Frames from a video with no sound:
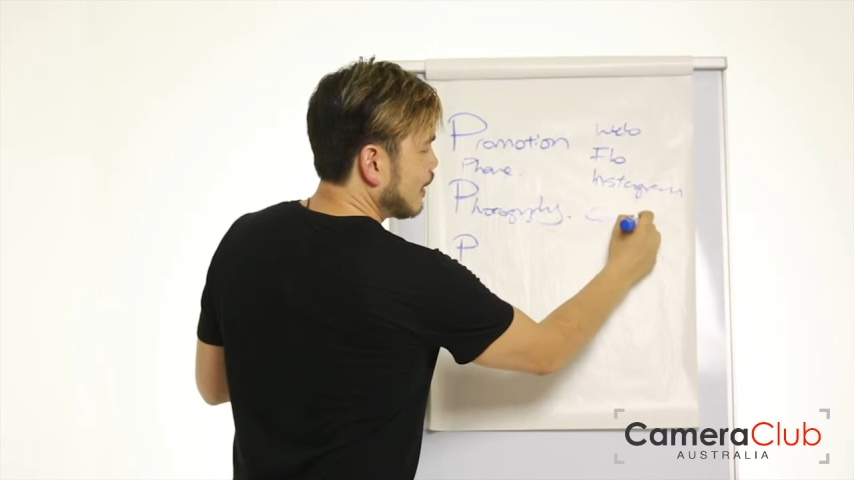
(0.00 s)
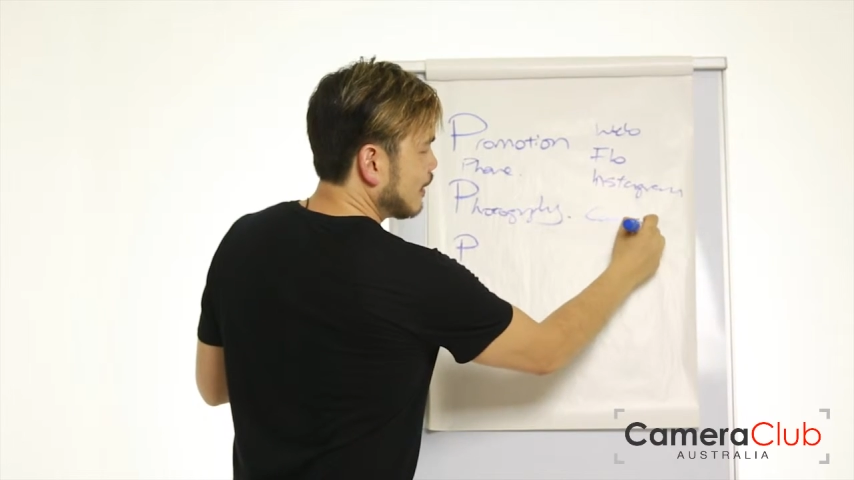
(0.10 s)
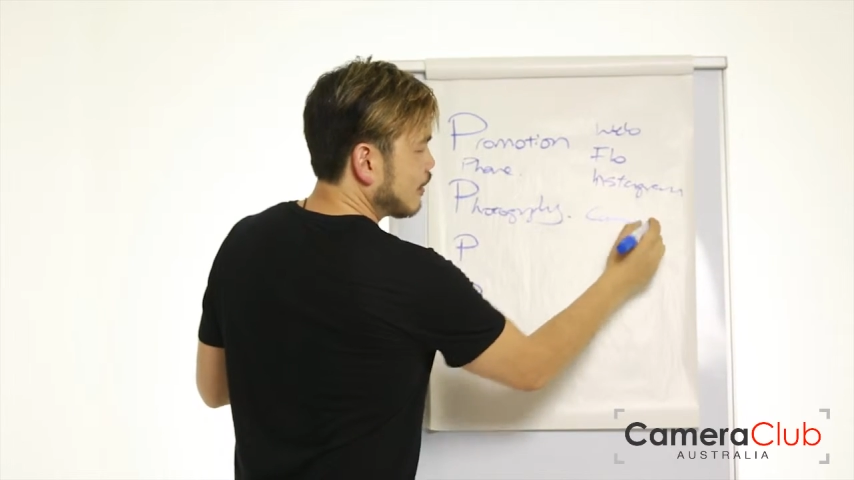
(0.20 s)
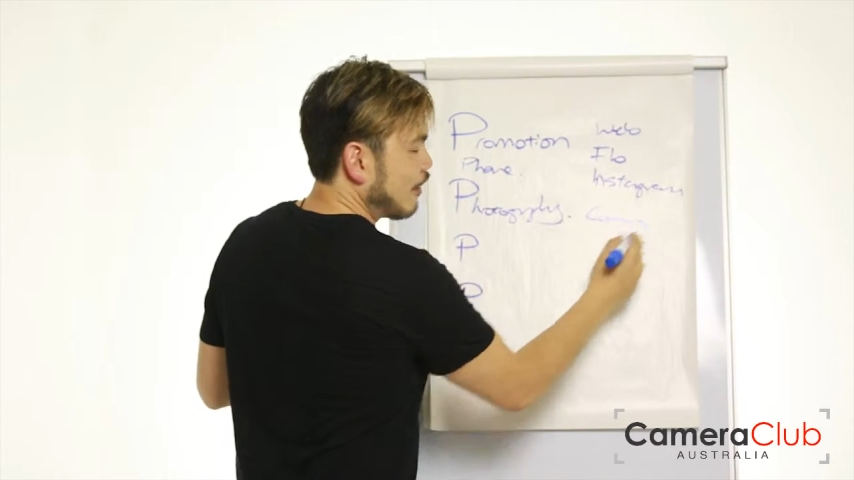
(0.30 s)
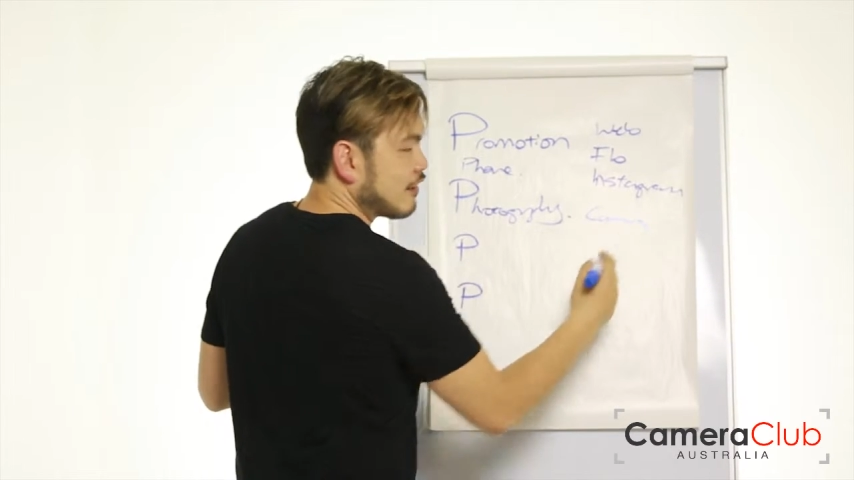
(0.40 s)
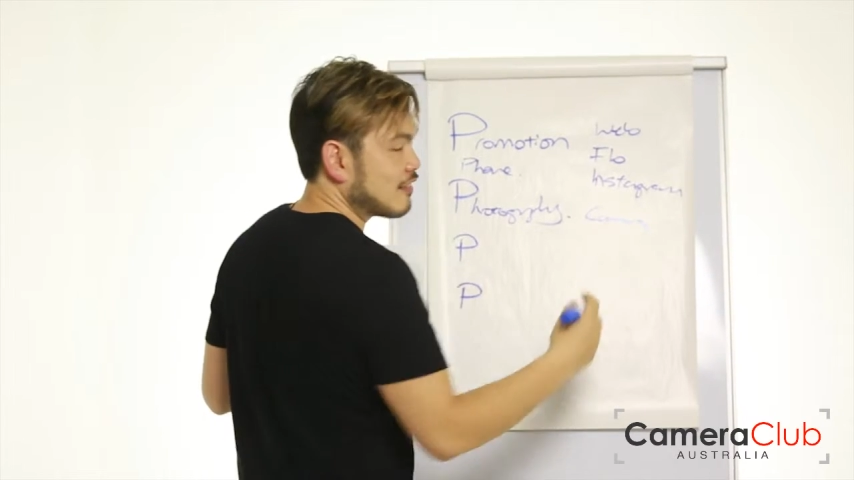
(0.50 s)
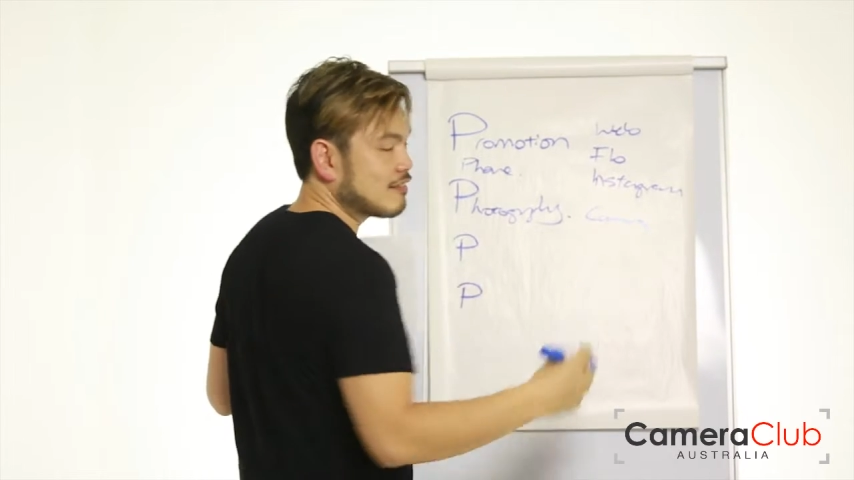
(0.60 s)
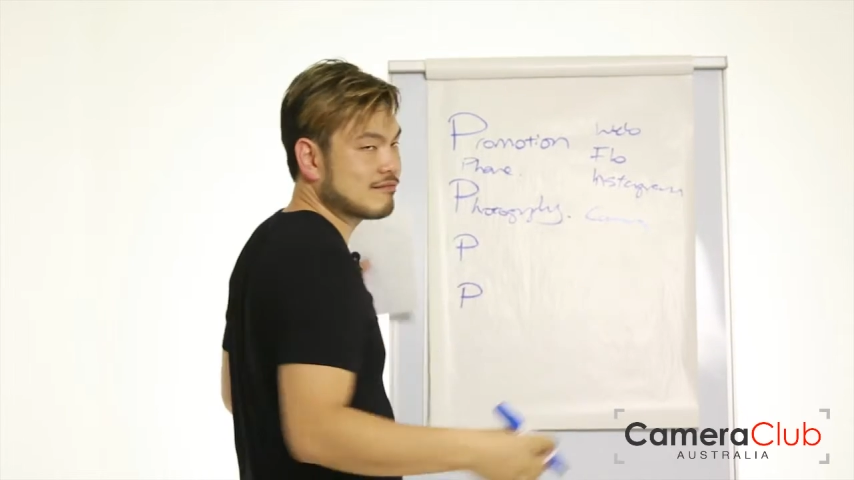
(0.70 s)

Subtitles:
it costs